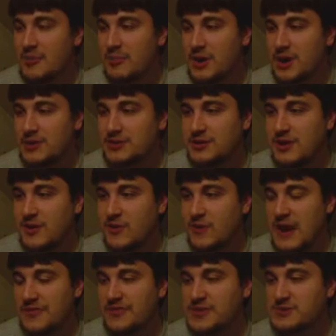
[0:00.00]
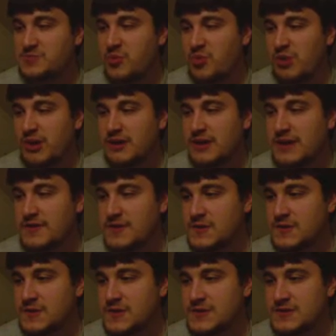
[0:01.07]
But, you know, at this point in
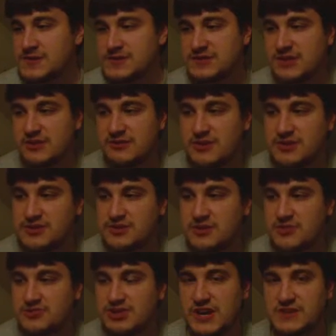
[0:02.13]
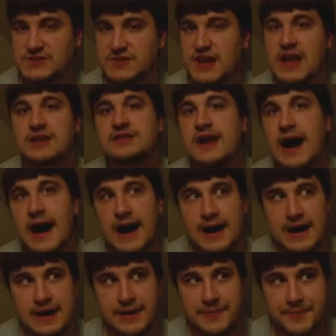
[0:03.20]
the series, you know, Jason had
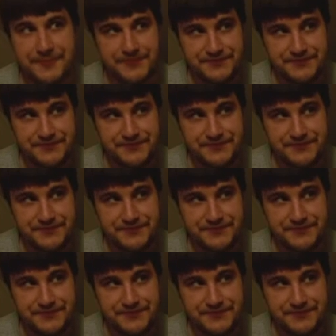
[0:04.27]
died.